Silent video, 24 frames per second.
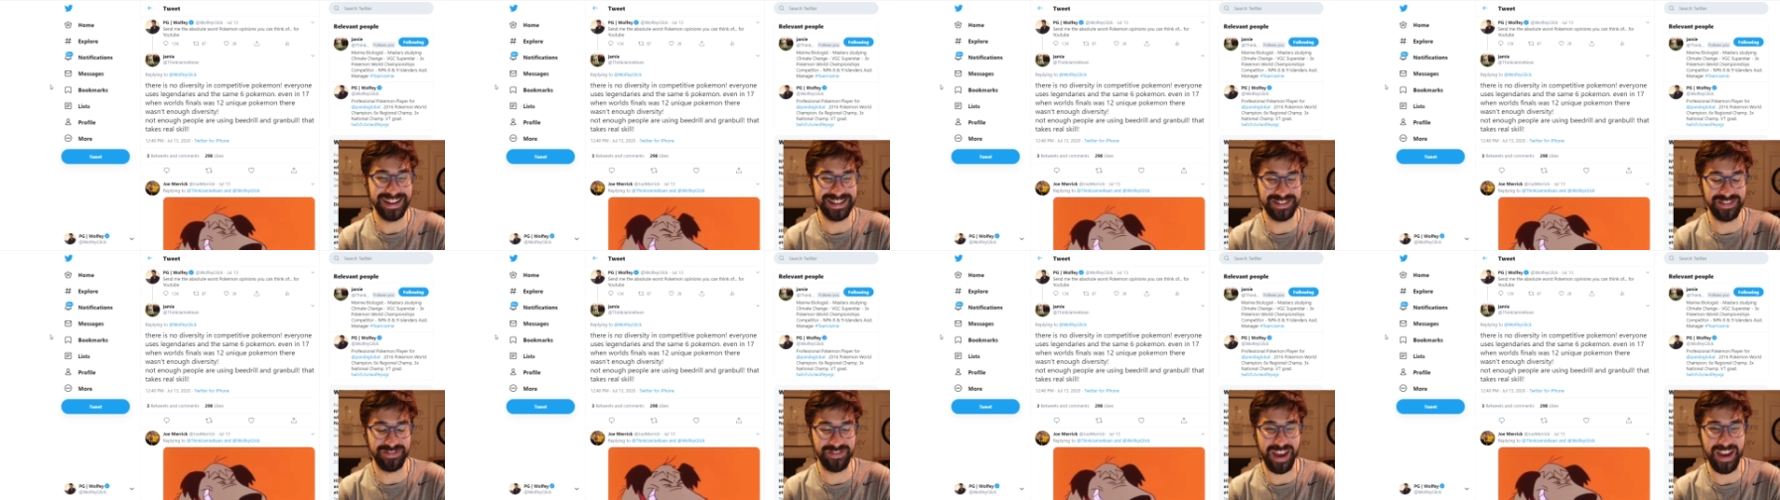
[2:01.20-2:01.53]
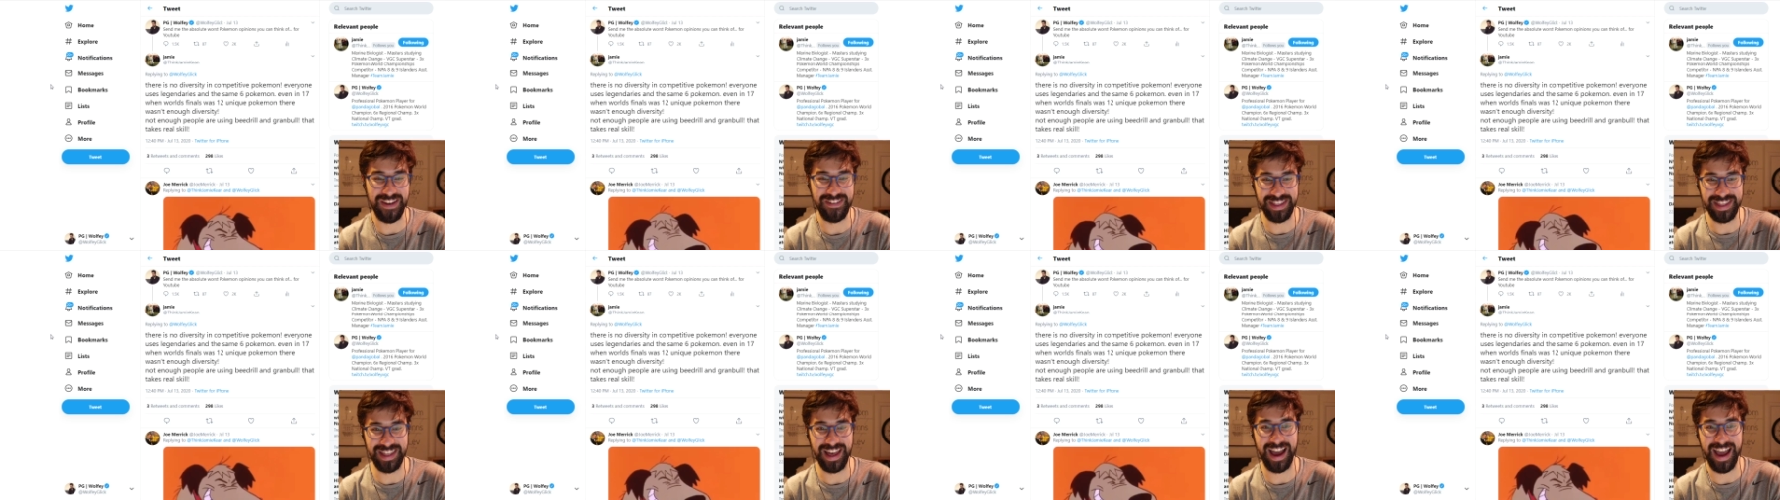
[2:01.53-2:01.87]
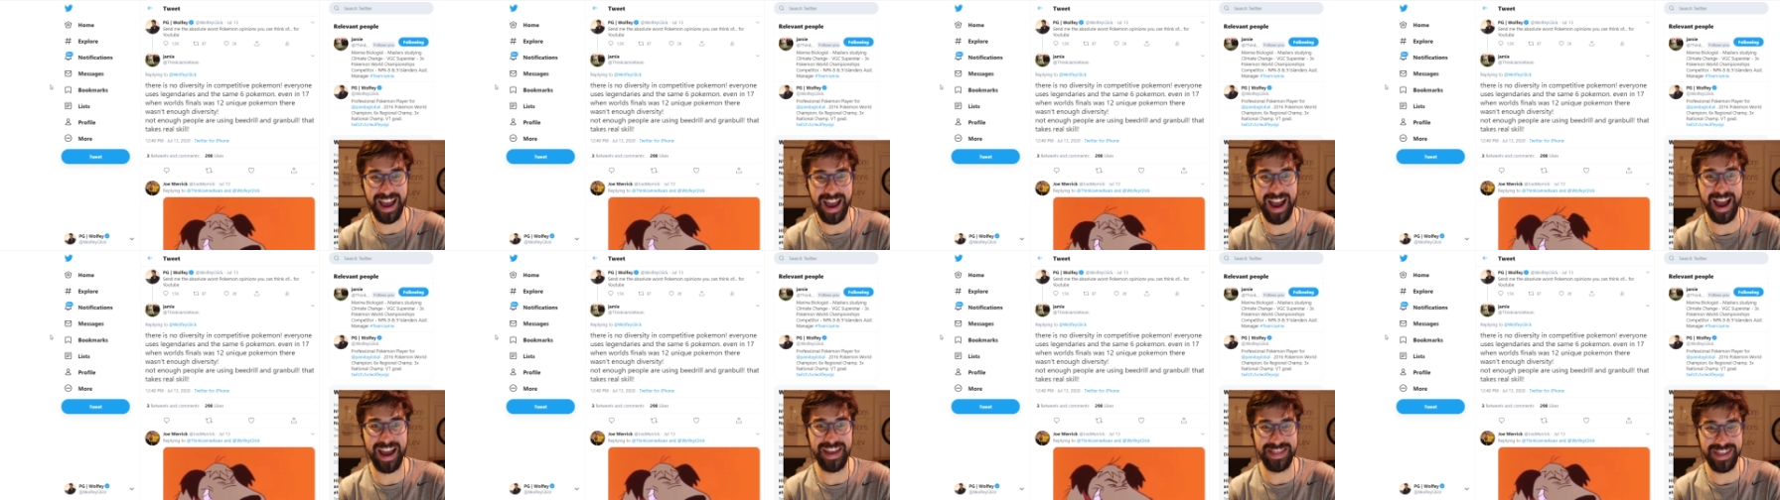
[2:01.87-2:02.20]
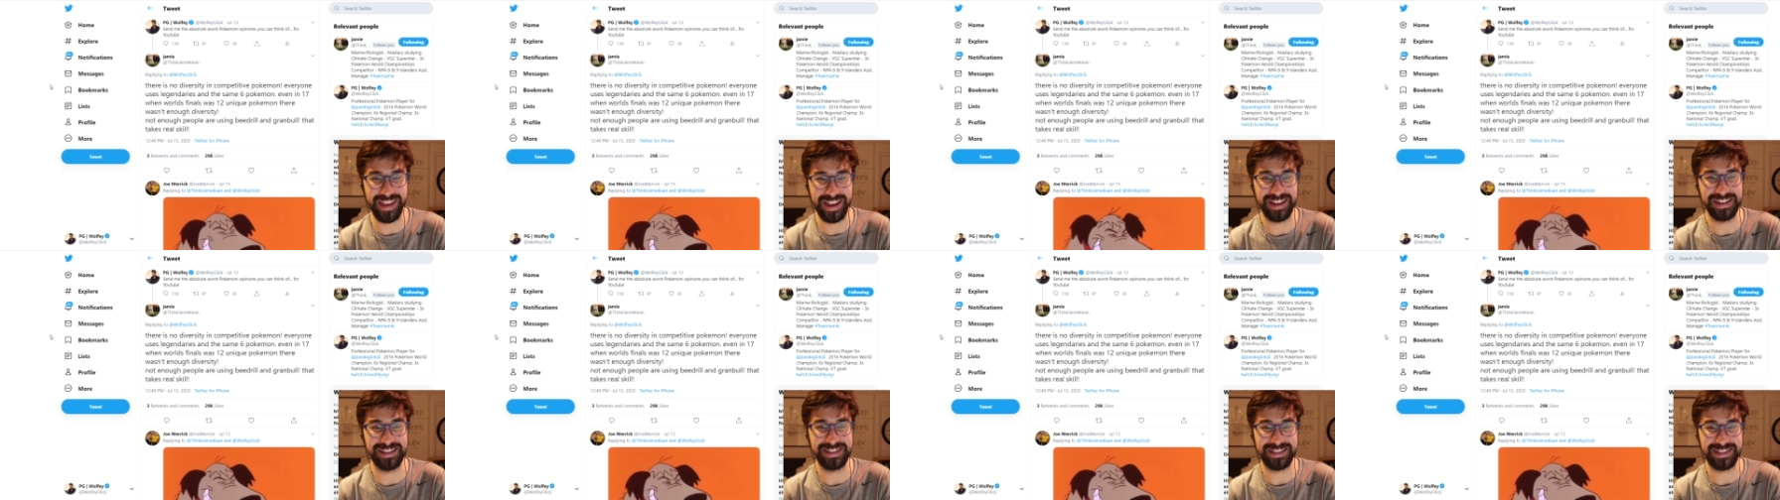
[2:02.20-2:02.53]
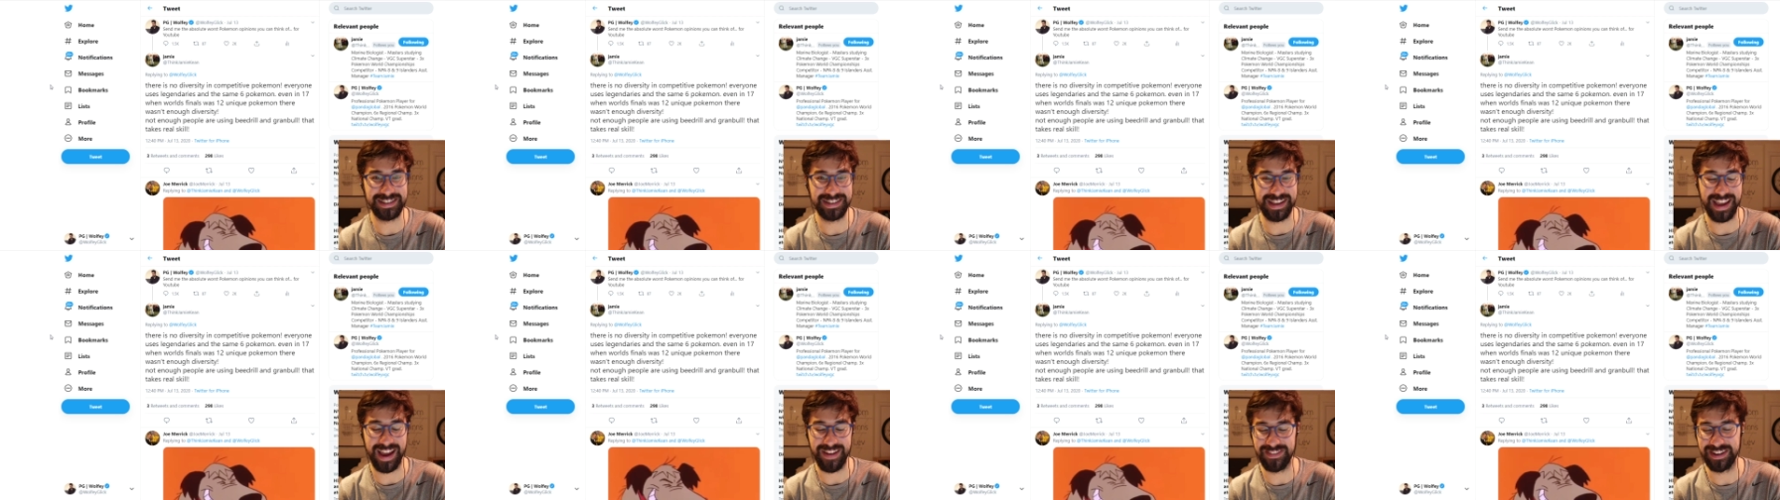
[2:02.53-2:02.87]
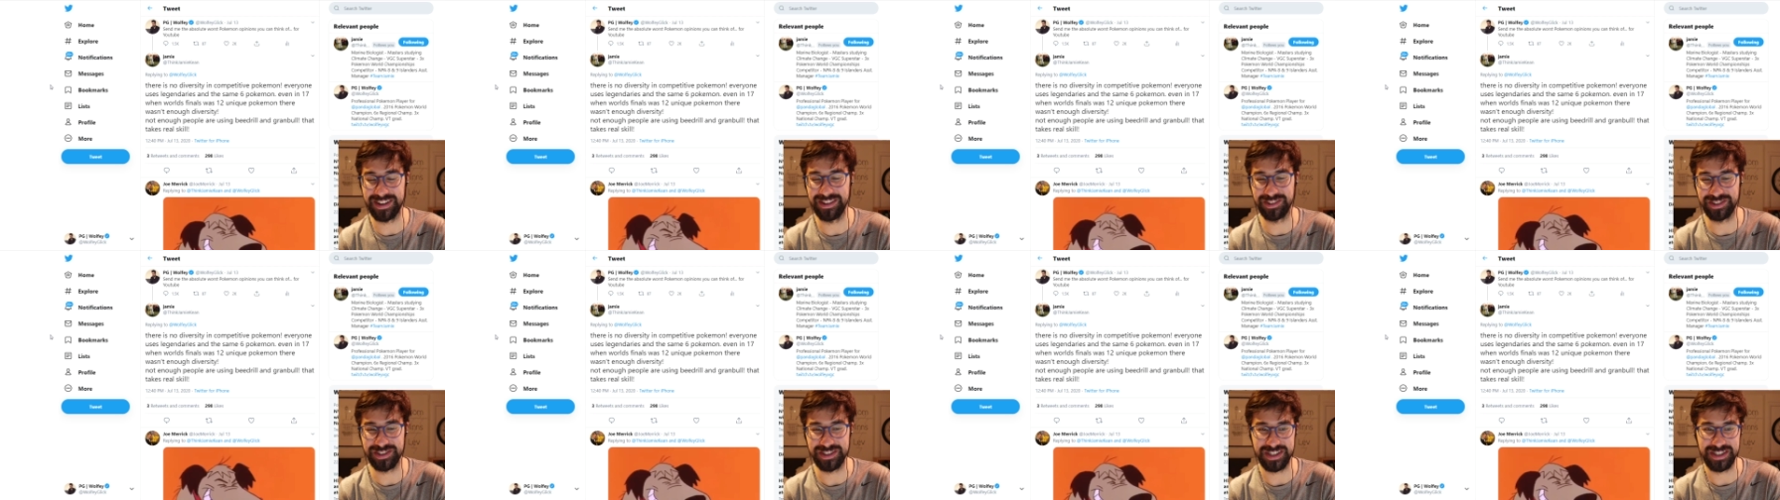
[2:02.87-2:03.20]
a, I, I think it's yeah I mean
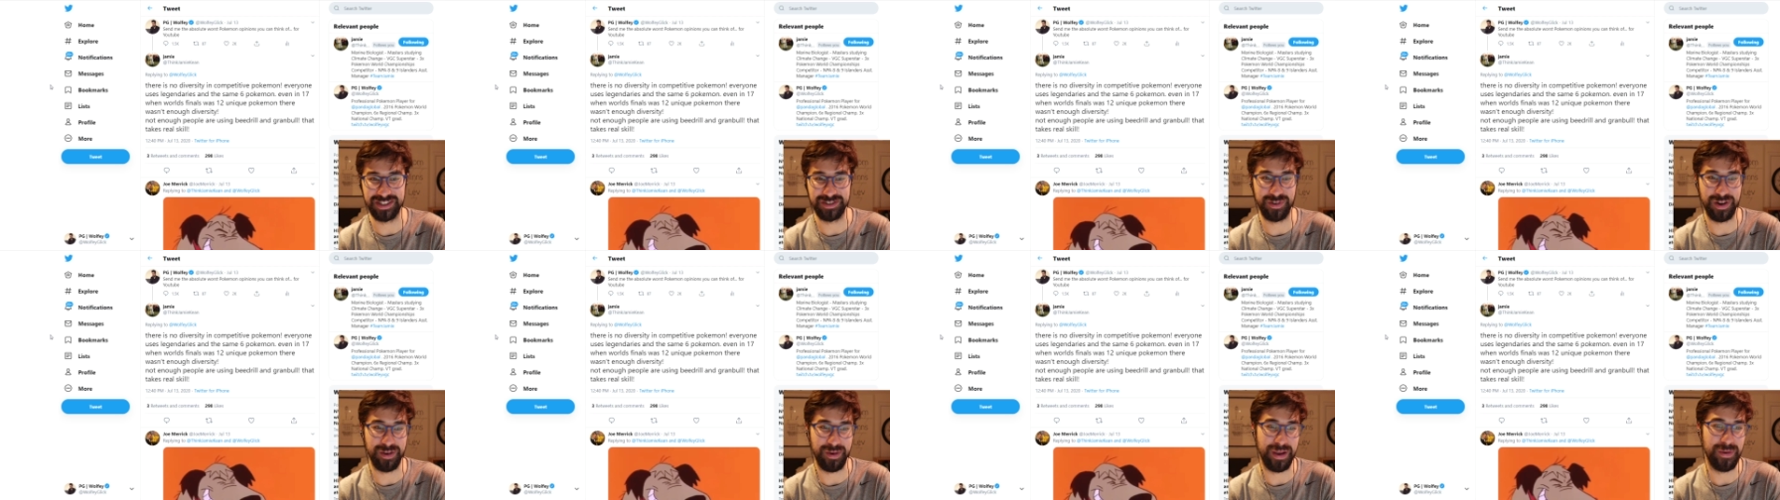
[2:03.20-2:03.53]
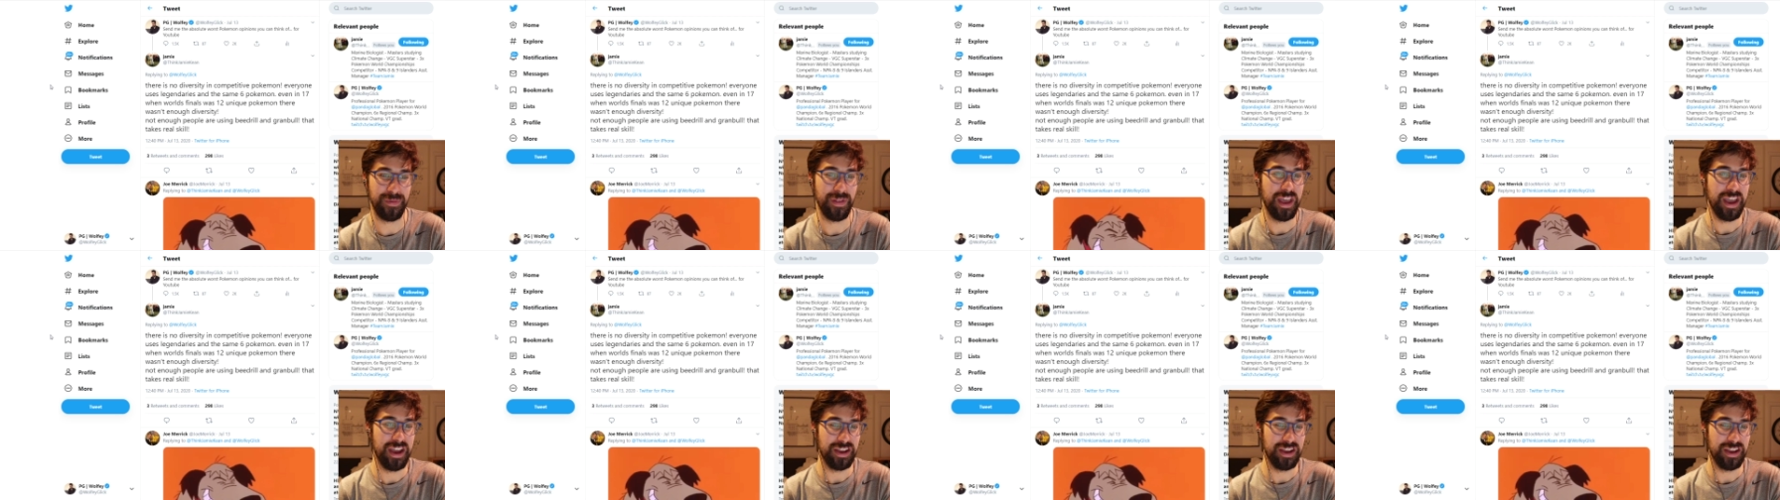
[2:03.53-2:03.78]
you'll see so anyway